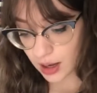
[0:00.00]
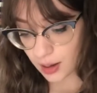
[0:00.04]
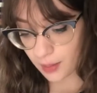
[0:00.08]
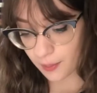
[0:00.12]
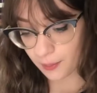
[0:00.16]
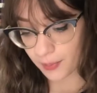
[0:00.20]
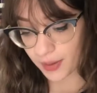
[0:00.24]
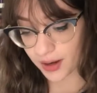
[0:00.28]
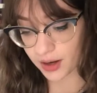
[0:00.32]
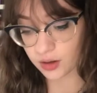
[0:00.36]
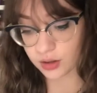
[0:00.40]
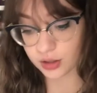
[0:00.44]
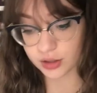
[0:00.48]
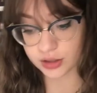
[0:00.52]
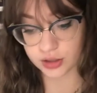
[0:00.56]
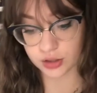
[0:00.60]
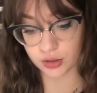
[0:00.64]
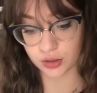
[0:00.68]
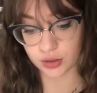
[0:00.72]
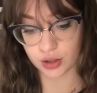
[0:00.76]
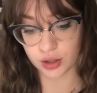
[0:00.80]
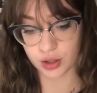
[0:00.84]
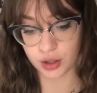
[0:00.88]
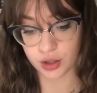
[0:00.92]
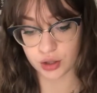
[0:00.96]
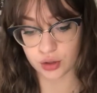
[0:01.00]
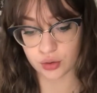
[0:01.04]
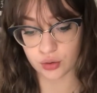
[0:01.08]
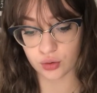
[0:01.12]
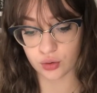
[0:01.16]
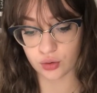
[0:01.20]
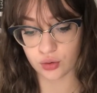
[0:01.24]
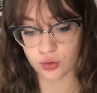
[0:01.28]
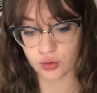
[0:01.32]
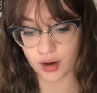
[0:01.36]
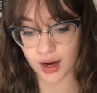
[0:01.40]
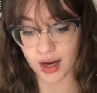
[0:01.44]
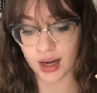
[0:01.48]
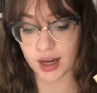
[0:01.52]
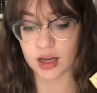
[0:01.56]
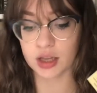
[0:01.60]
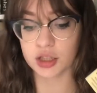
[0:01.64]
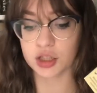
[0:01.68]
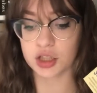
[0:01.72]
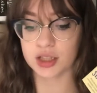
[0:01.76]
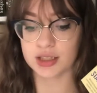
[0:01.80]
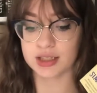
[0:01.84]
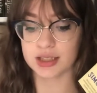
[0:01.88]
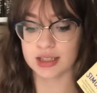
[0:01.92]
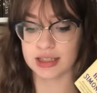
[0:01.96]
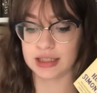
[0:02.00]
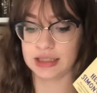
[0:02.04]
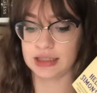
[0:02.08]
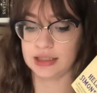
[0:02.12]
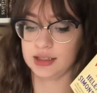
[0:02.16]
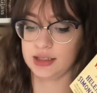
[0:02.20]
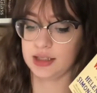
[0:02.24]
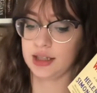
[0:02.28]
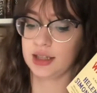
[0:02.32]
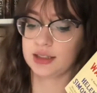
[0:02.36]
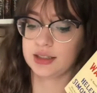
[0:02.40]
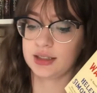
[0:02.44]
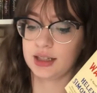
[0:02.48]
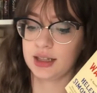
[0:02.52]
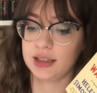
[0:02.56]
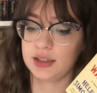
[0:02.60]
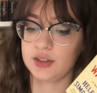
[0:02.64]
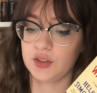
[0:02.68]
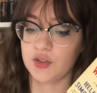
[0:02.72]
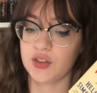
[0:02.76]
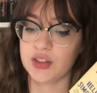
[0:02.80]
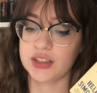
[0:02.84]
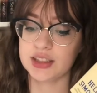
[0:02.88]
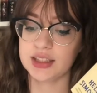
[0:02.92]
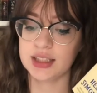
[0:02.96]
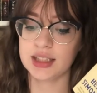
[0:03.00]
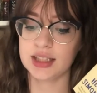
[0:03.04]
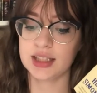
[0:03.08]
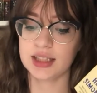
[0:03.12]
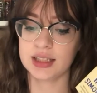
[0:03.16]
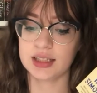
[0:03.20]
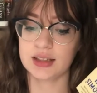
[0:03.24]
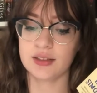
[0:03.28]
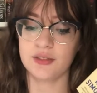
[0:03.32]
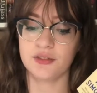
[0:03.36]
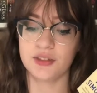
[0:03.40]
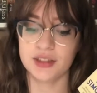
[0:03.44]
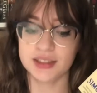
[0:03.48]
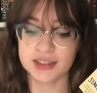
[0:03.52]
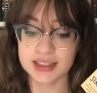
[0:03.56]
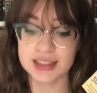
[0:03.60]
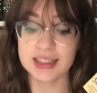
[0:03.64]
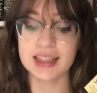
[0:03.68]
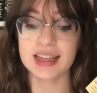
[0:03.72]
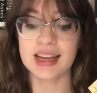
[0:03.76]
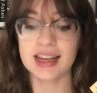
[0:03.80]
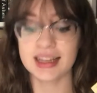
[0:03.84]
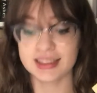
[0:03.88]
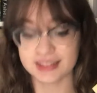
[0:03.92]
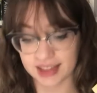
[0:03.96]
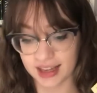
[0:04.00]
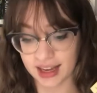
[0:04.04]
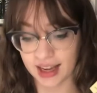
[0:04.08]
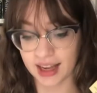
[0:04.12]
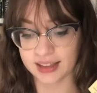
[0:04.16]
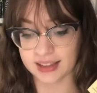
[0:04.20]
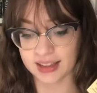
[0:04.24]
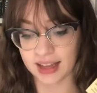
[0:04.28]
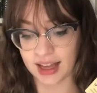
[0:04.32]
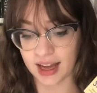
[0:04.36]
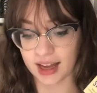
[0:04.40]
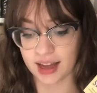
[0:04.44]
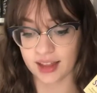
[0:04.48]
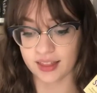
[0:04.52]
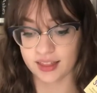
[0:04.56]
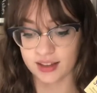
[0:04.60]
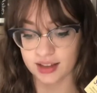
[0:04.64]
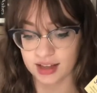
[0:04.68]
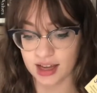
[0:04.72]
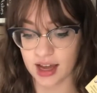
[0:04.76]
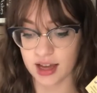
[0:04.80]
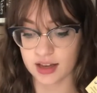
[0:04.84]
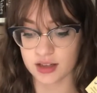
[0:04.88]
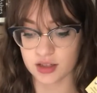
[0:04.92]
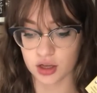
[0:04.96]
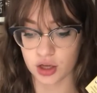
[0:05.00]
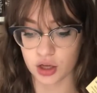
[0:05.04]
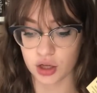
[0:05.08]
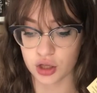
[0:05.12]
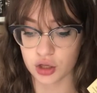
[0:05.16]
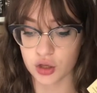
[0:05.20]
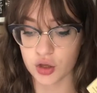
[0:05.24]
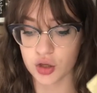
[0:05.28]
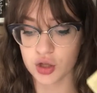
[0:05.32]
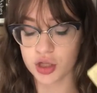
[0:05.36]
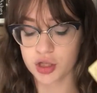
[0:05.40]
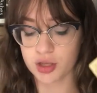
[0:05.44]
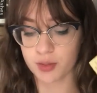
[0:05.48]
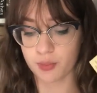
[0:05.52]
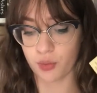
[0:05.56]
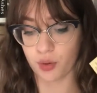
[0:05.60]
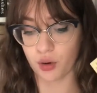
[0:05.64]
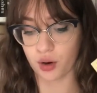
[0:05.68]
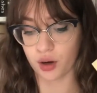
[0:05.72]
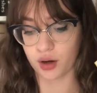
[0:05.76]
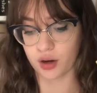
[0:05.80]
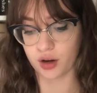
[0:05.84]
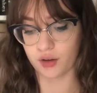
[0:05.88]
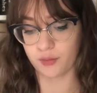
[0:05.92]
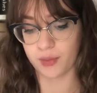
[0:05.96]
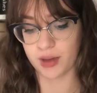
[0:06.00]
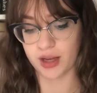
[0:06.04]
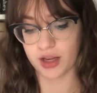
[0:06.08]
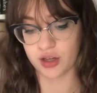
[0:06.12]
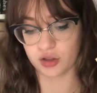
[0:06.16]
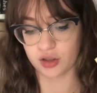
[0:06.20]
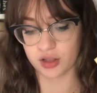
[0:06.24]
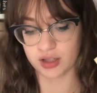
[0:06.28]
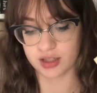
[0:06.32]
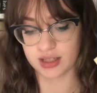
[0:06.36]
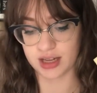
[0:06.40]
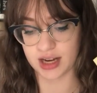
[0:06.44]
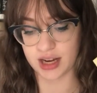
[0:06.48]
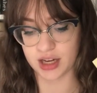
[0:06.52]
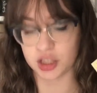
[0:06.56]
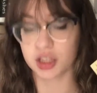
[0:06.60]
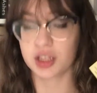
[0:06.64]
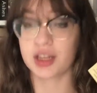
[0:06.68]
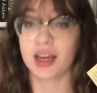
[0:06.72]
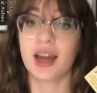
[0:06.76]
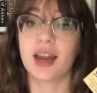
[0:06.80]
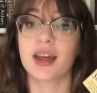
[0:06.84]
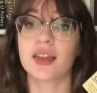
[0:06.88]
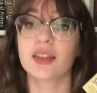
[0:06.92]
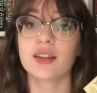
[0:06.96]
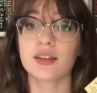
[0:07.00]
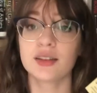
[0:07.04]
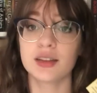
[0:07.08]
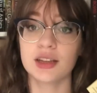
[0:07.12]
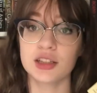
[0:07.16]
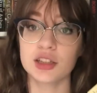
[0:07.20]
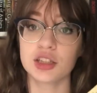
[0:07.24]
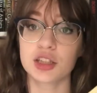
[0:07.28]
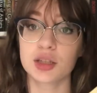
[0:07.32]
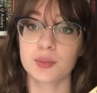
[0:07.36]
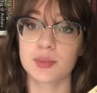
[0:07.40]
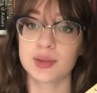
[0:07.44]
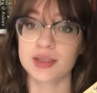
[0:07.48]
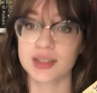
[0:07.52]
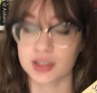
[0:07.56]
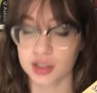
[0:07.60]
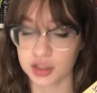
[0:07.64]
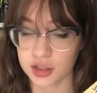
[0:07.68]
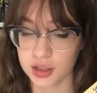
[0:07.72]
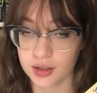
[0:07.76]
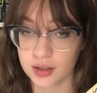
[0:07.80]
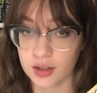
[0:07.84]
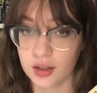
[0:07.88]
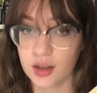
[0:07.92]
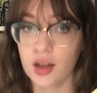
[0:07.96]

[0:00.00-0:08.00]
Medical student Hugh Grange is in East Sussex visit his, visiting his Aunt Agatha Kent, a huge supporter of Beatrice Nash getting the teaching position.